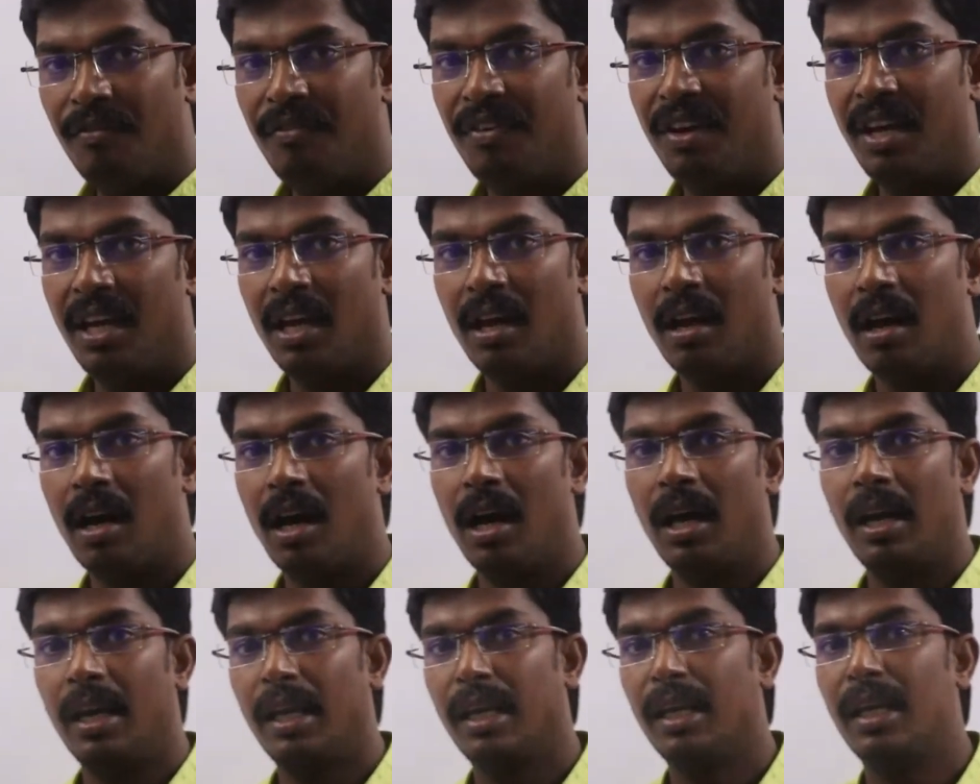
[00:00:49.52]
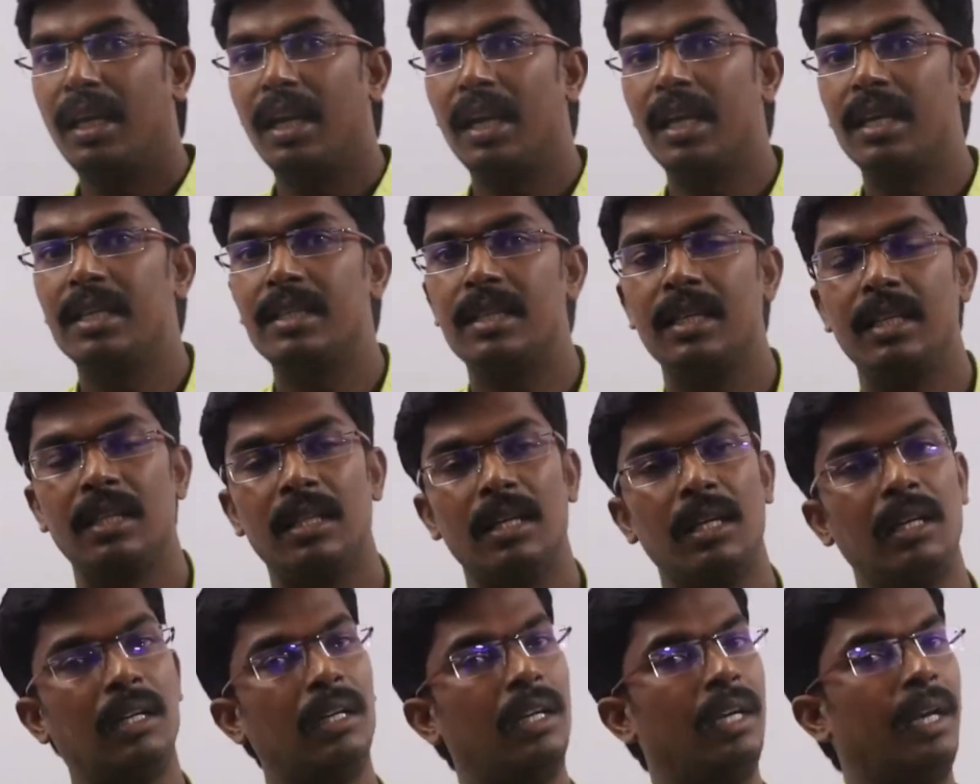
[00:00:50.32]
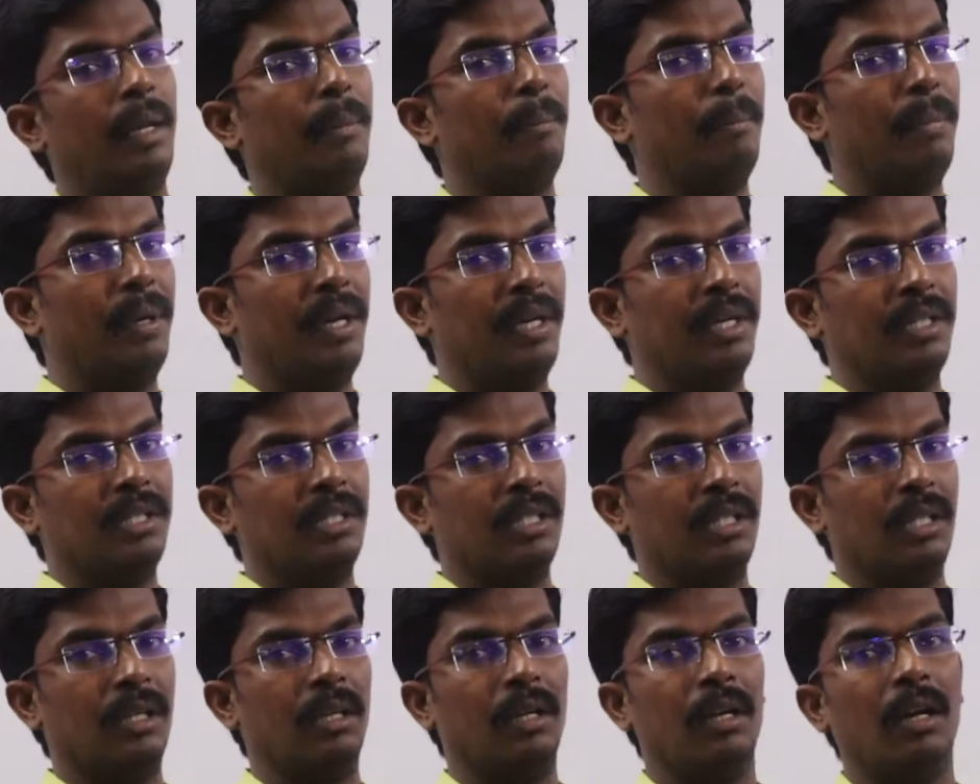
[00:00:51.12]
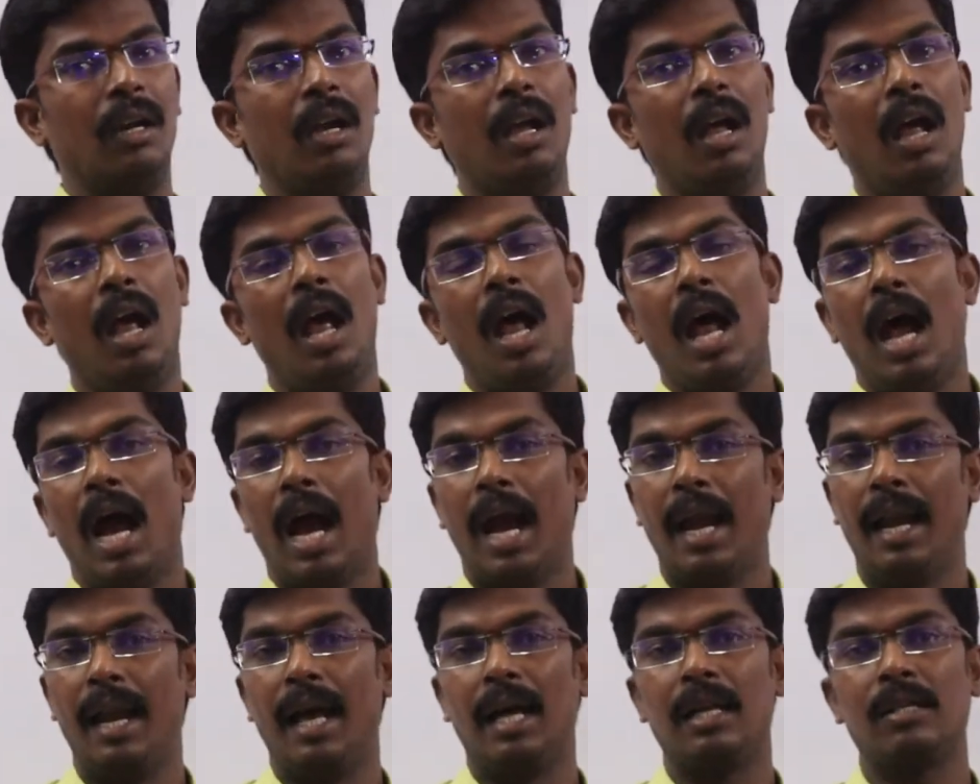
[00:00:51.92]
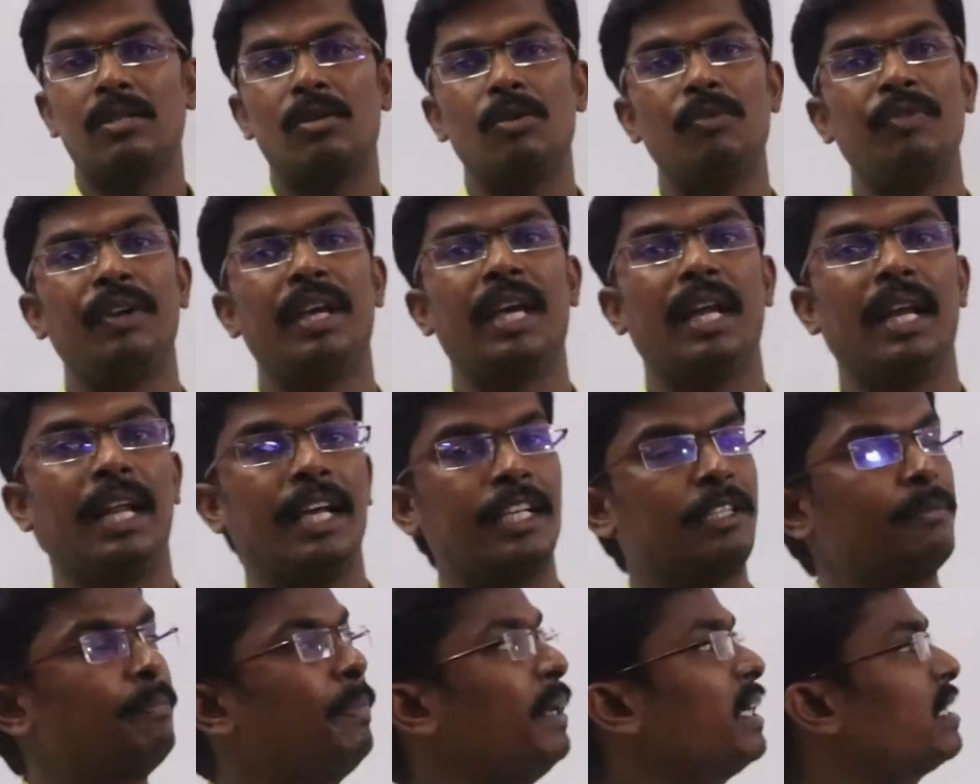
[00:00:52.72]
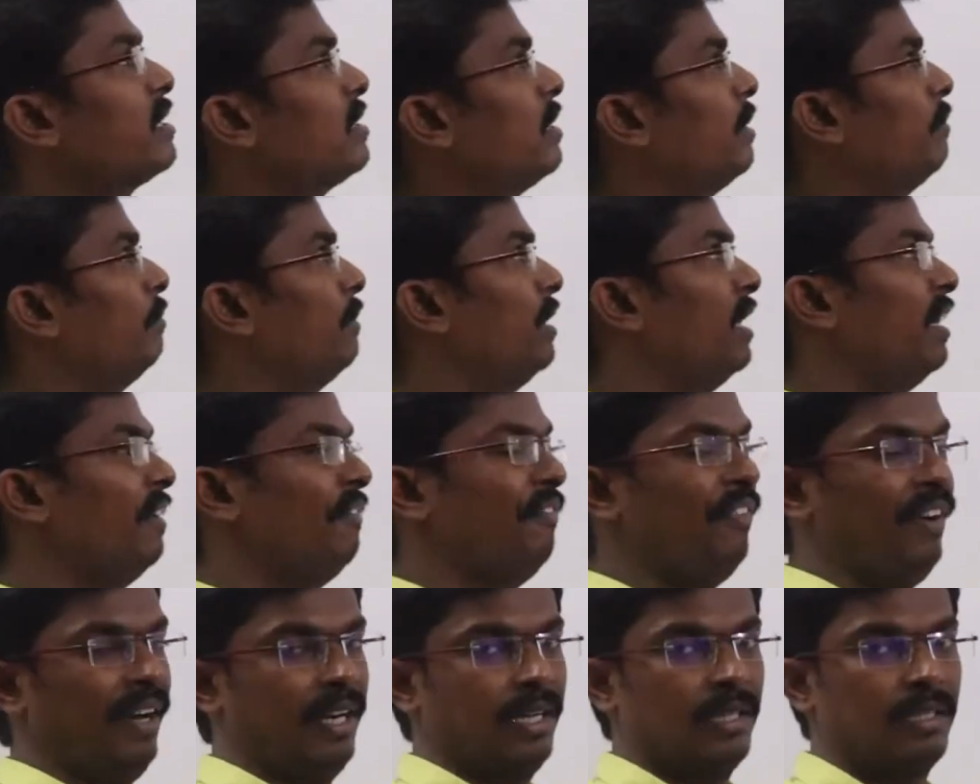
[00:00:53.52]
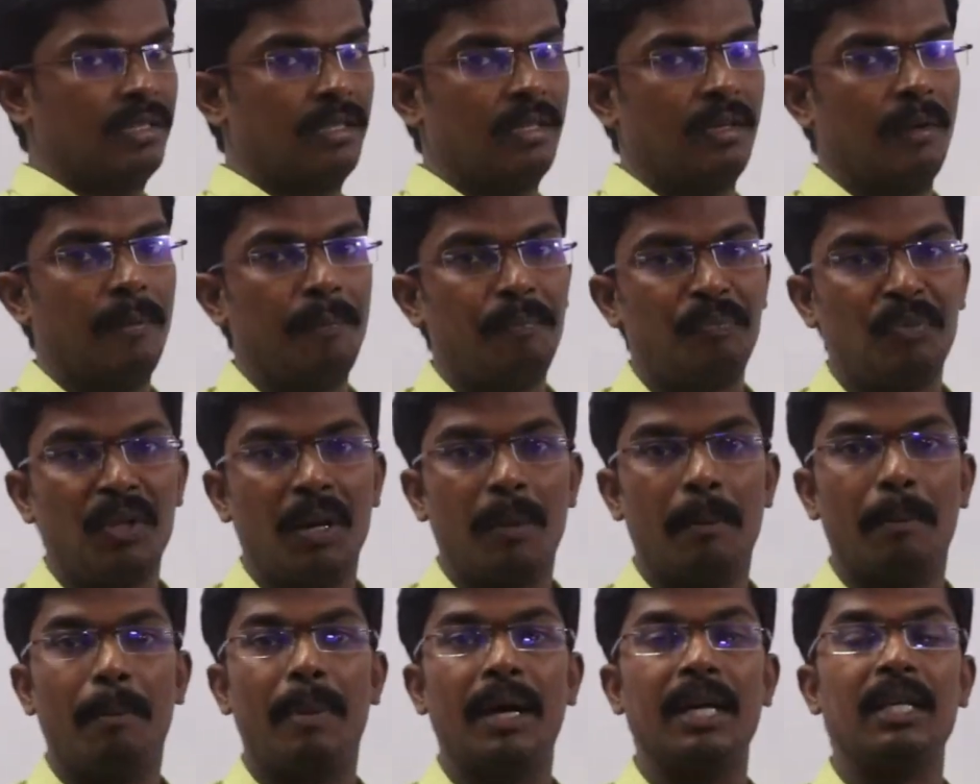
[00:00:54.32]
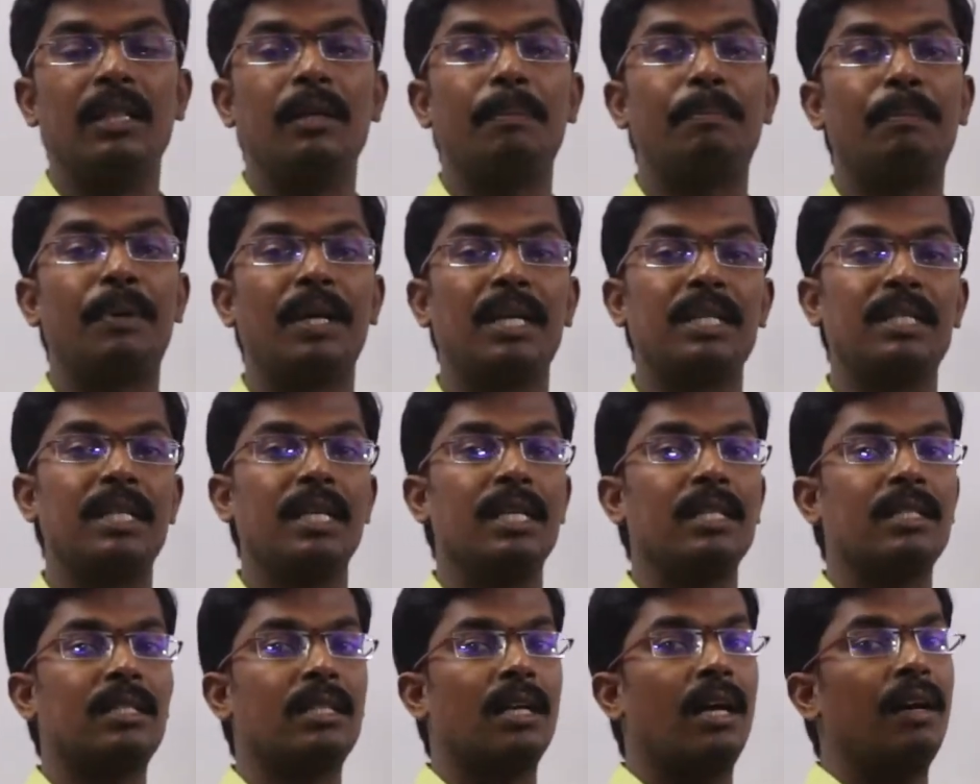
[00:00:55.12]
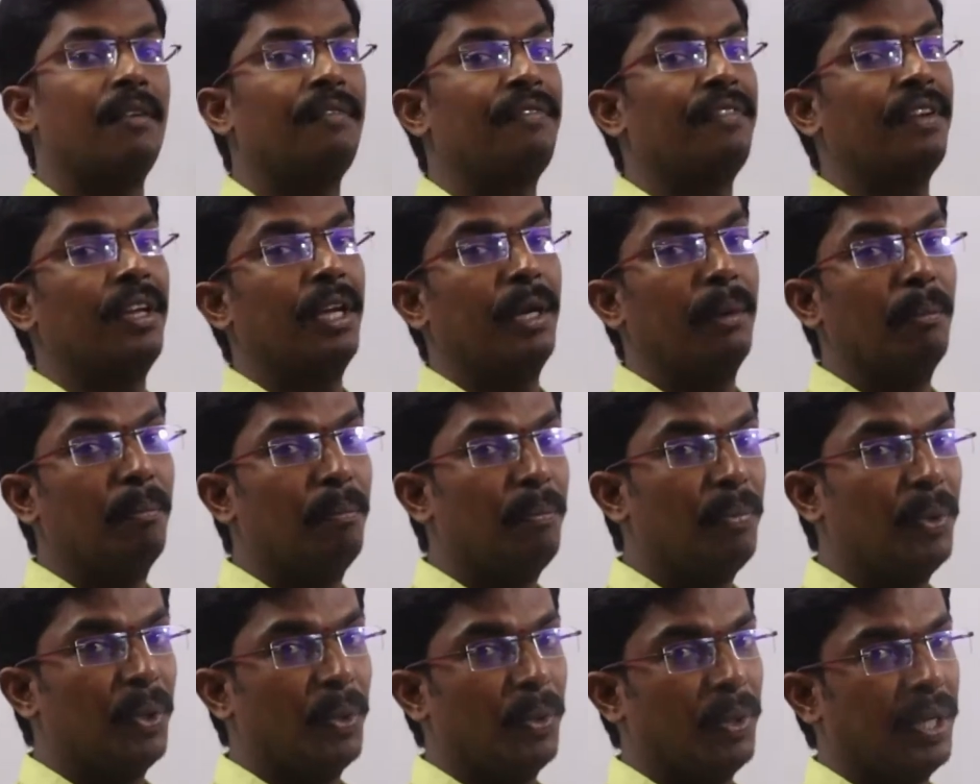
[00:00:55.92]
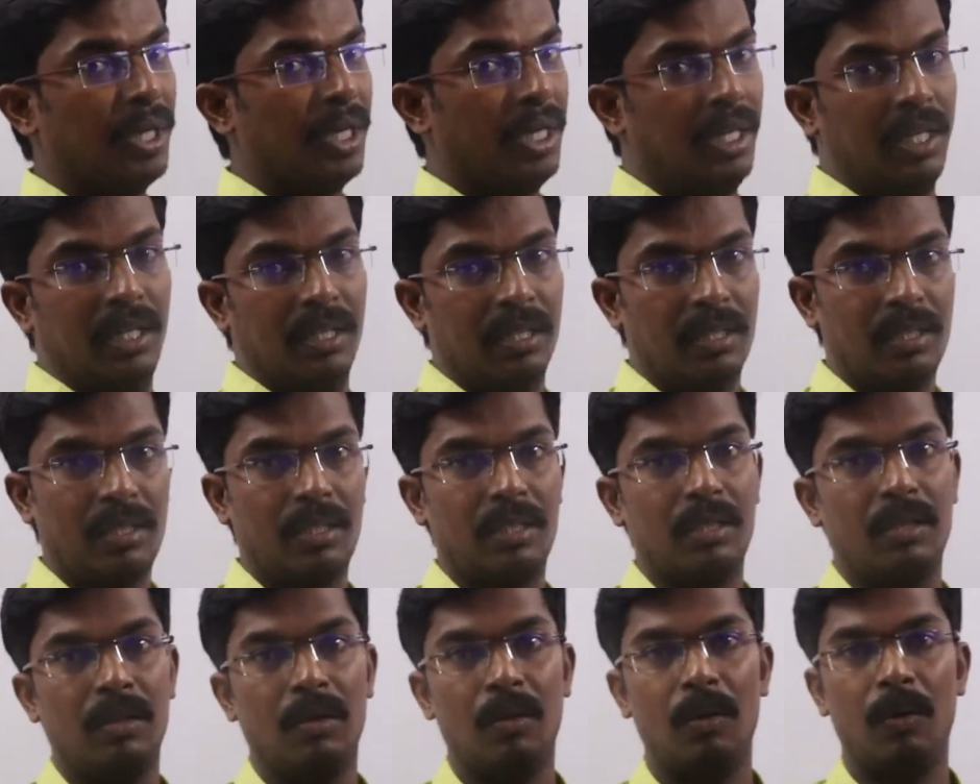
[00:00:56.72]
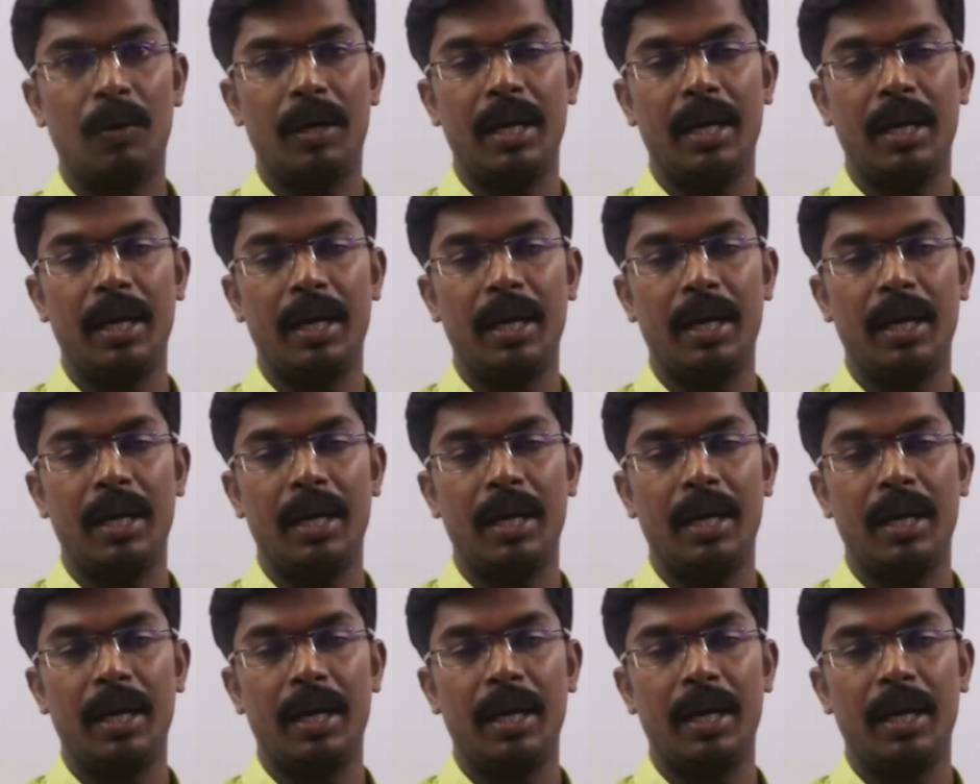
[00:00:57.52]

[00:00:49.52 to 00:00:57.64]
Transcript: we are increasing the temperature, and also we can expect some defects by the presence of impurities.